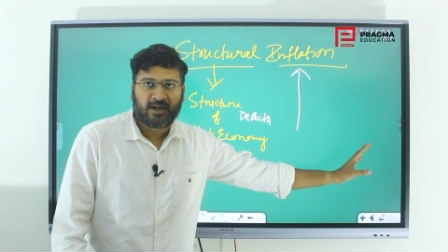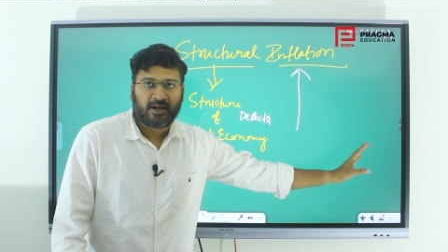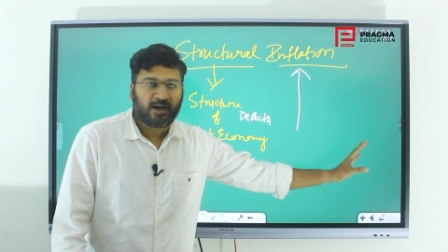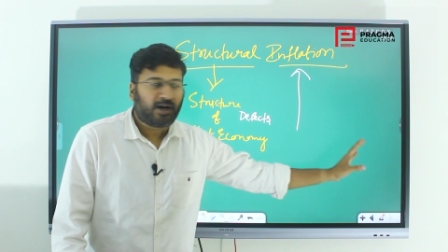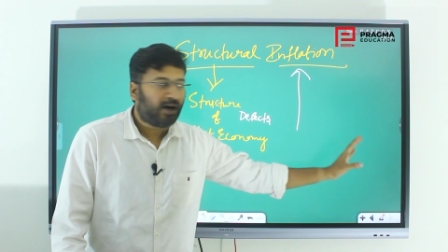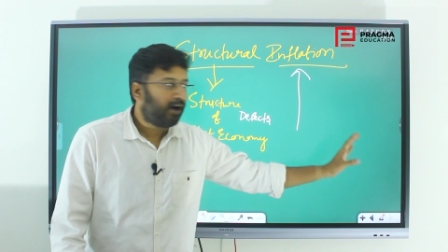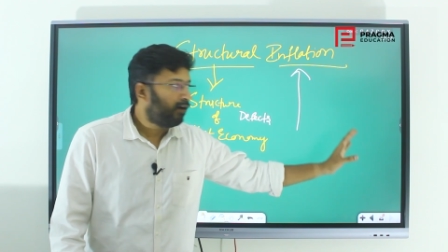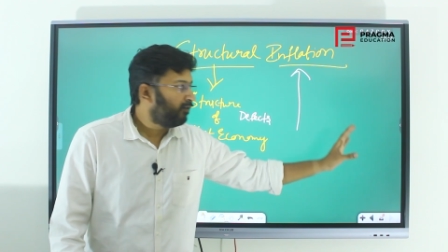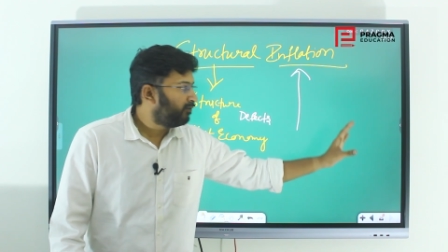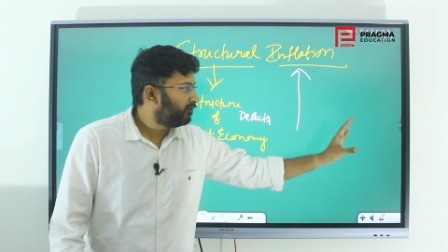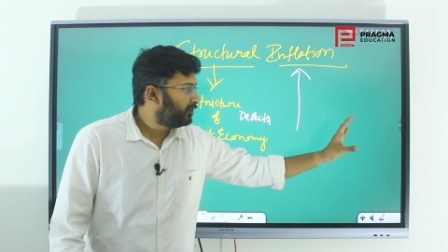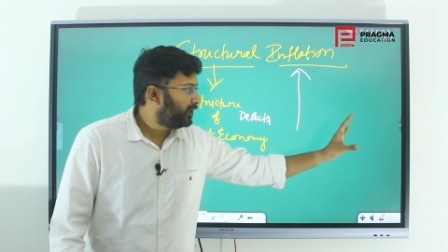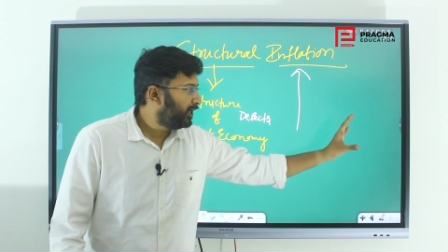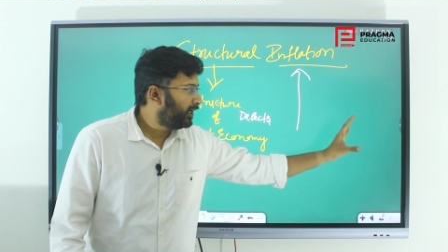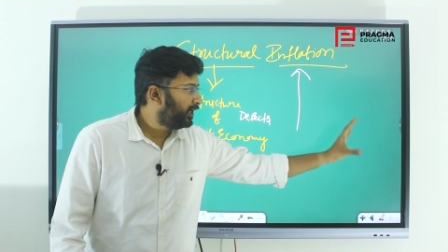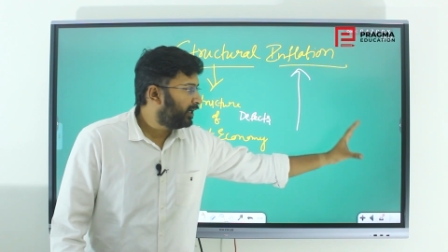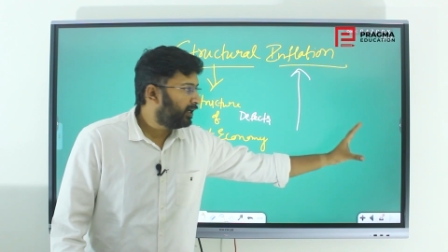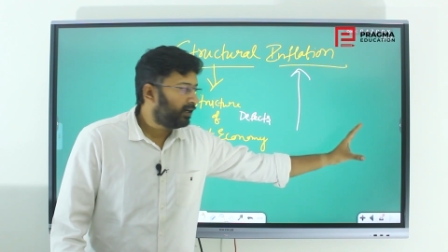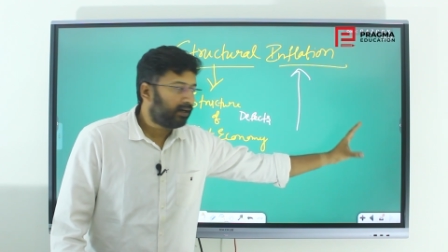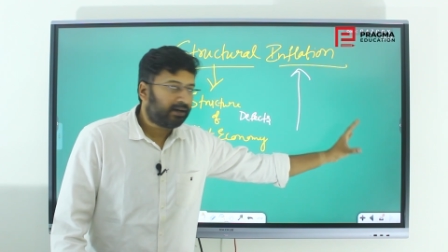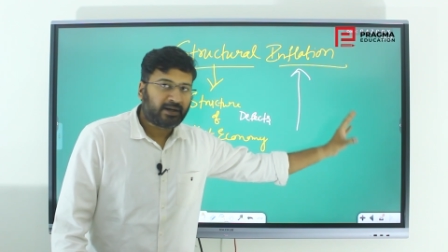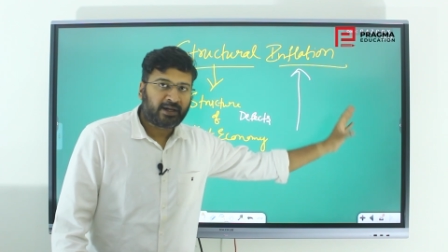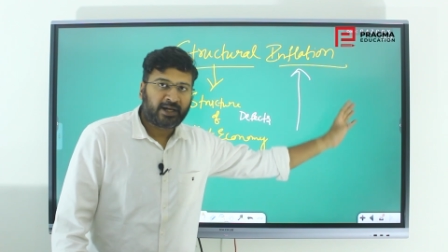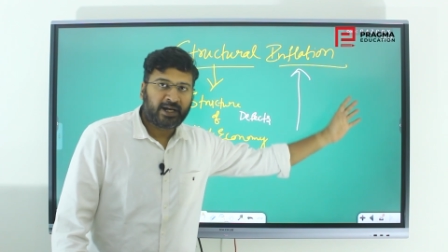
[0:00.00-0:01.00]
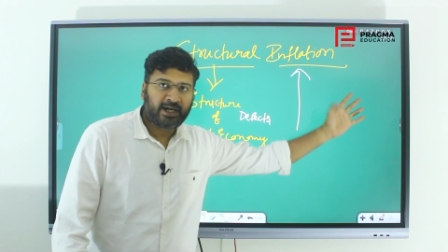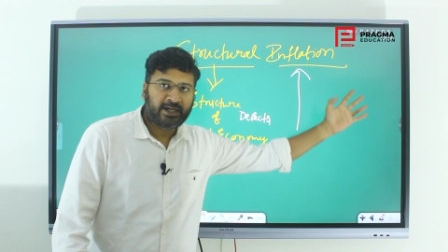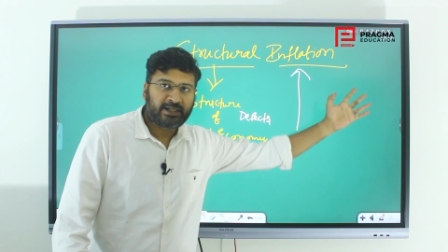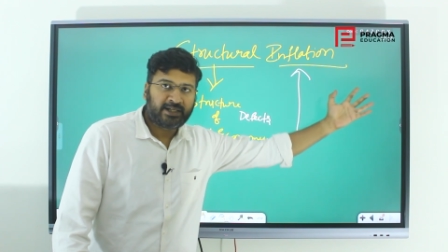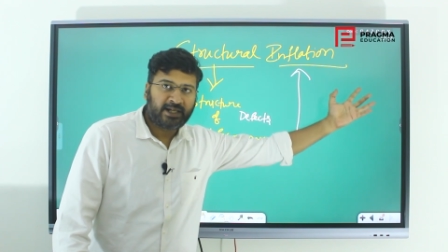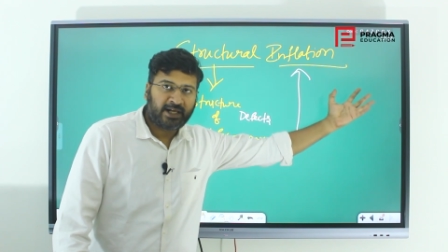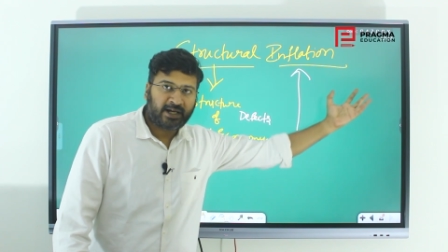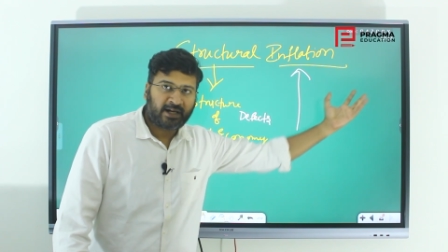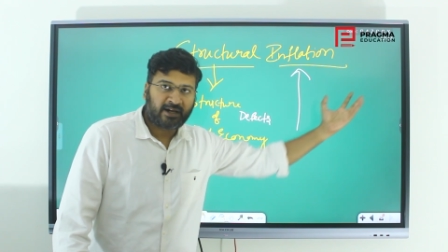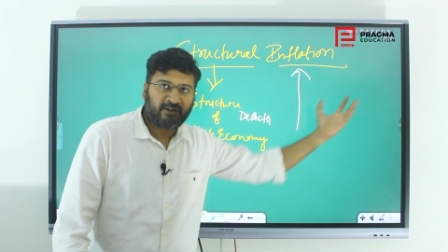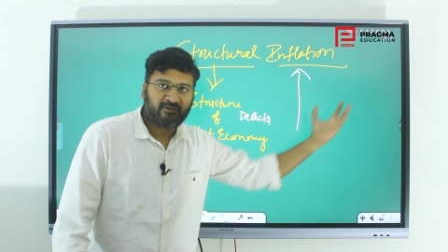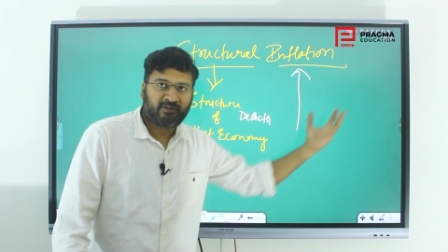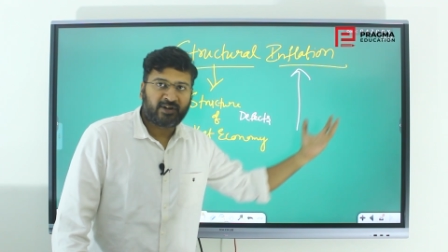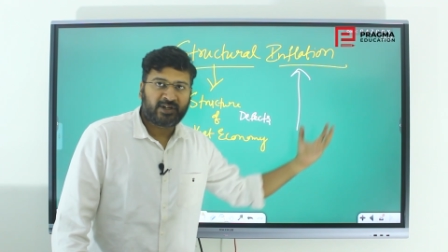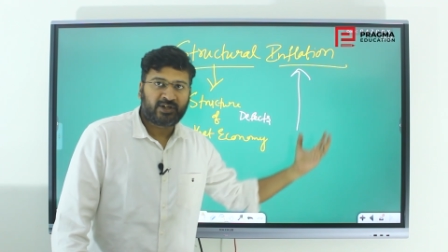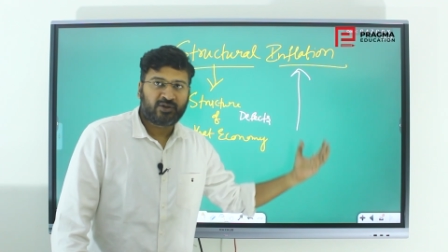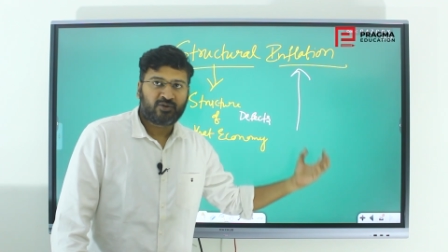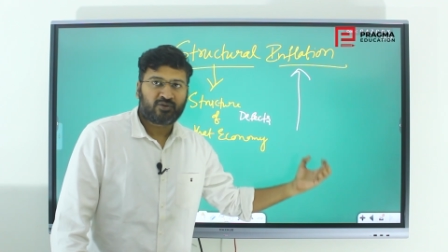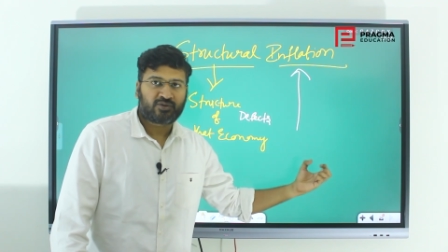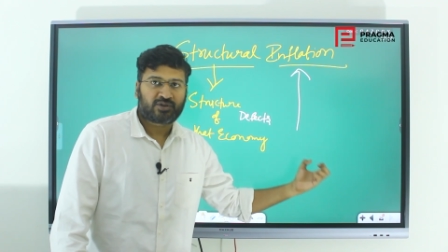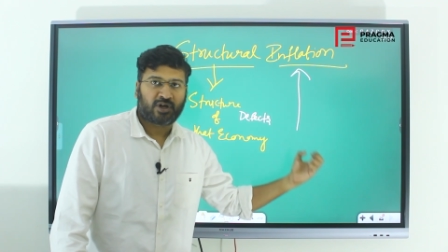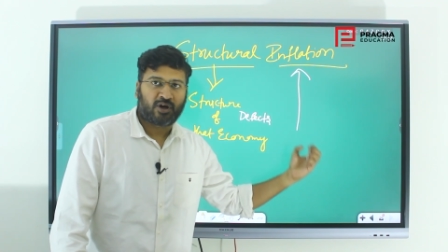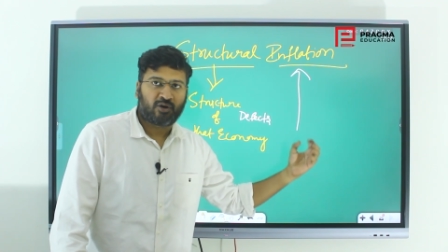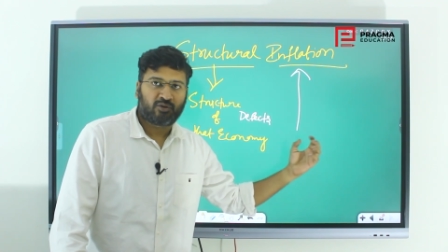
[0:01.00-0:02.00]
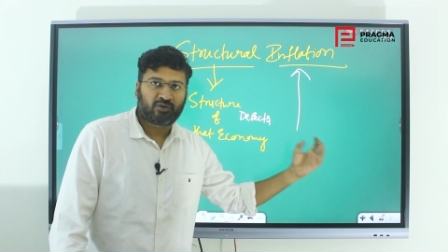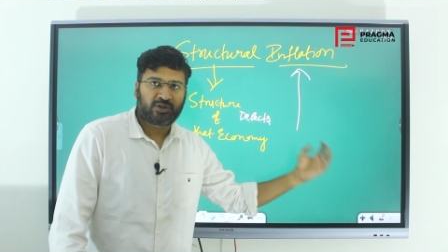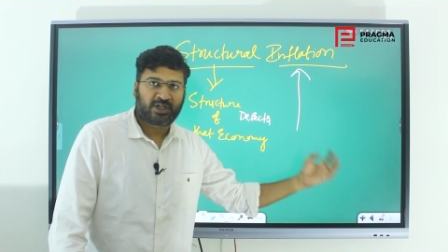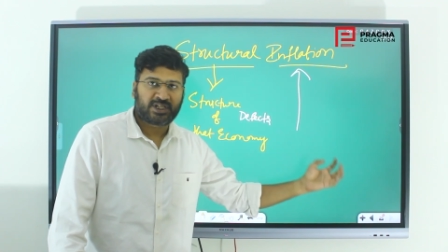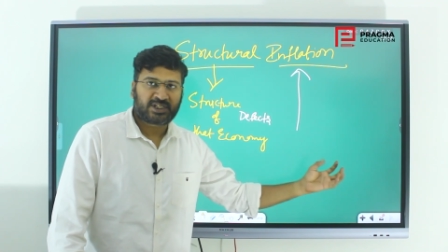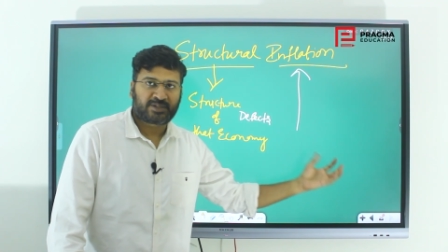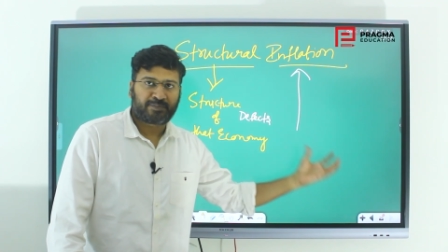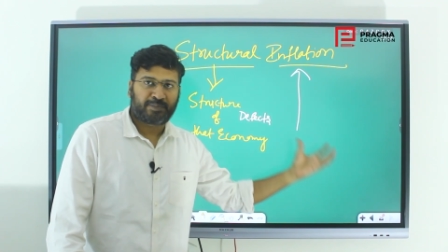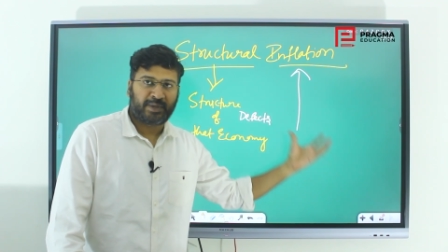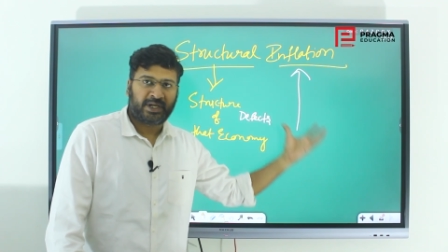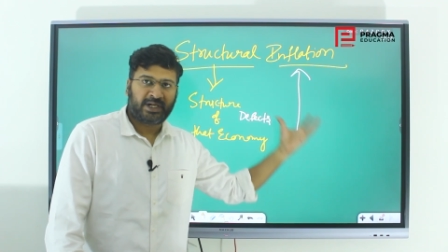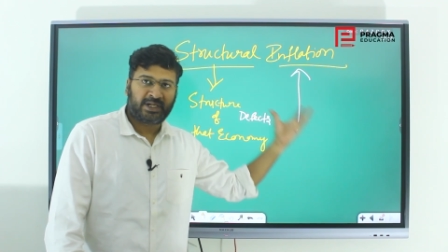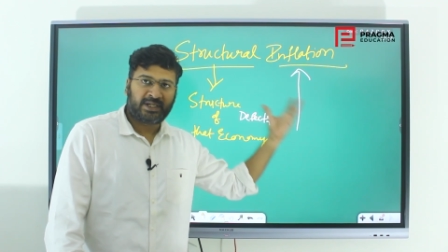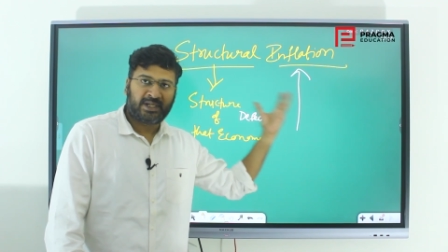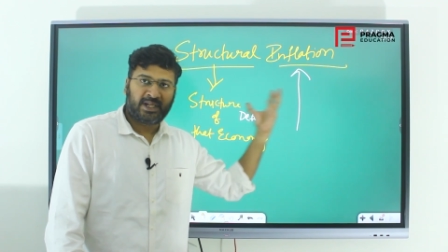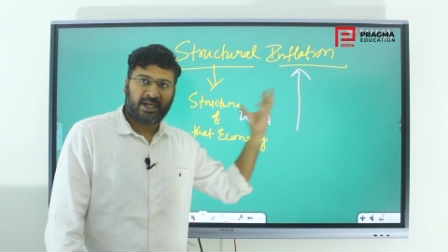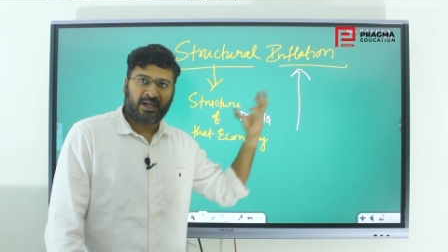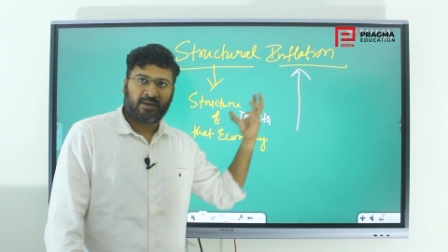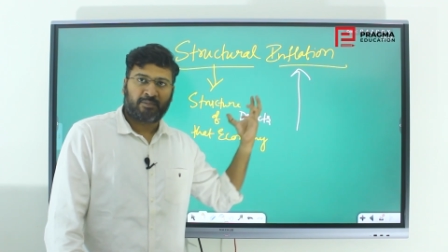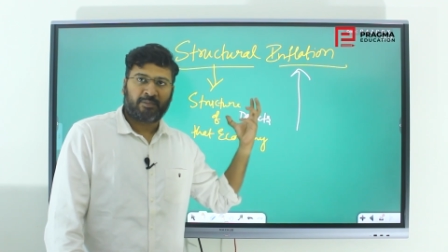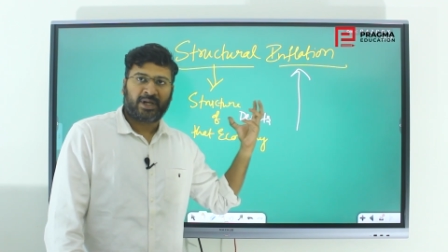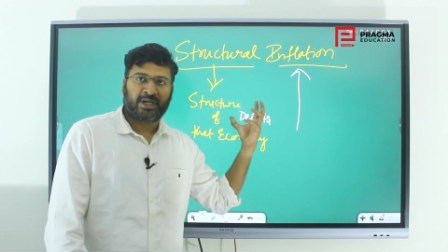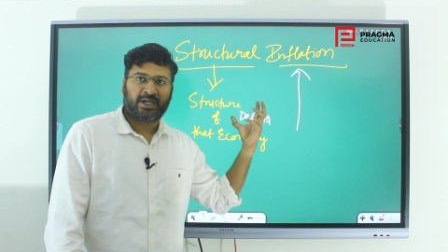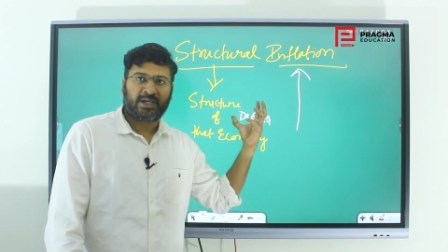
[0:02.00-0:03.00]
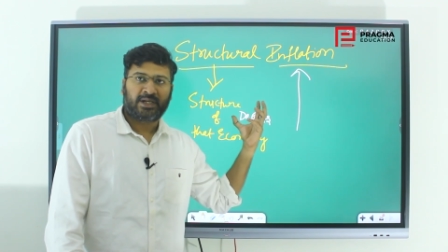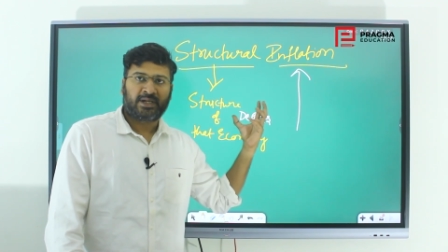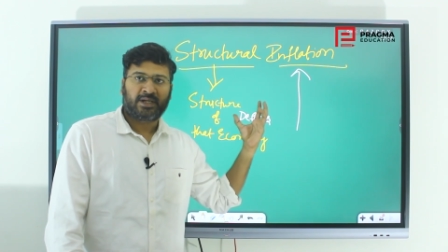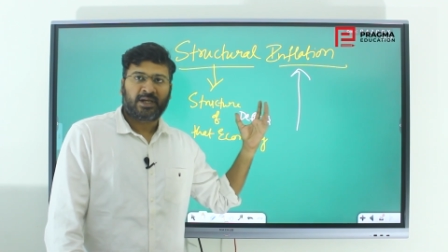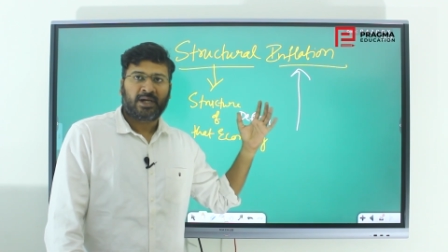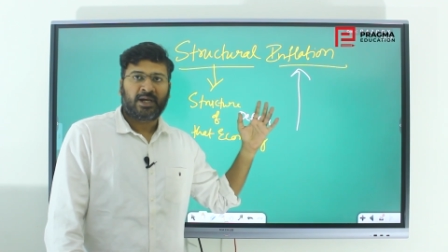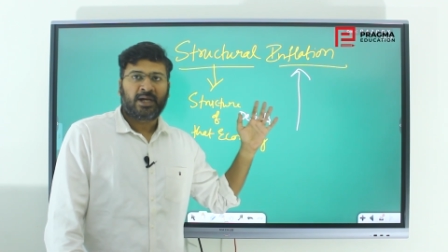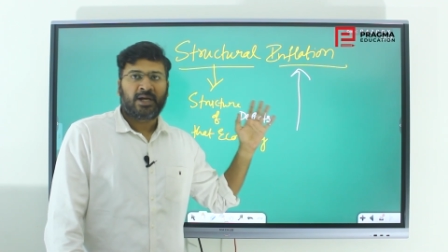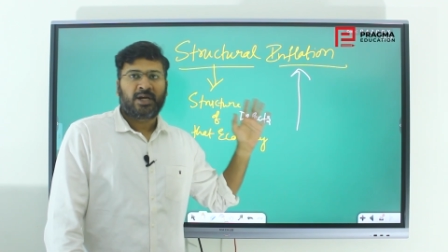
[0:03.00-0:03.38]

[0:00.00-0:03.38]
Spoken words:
how they get their revenues, how they spend their money.